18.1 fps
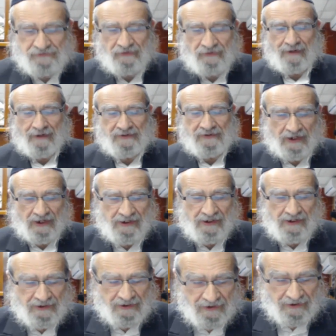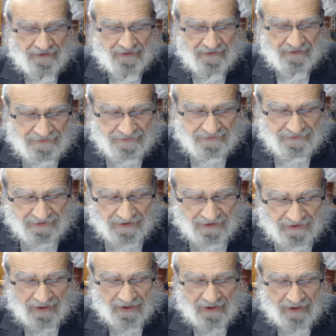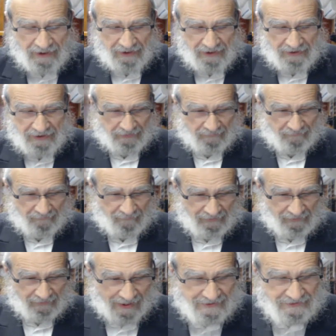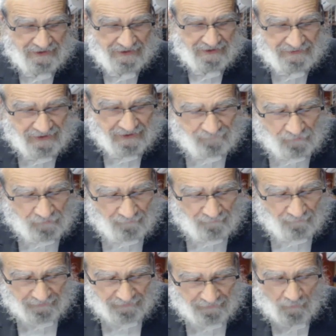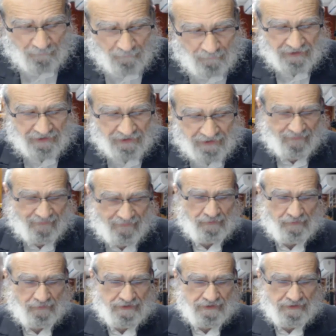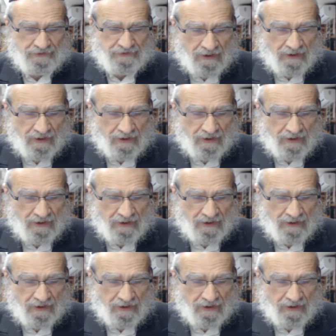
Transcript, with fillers: three madrigas, it uh, lends itself to be interpreted as follows.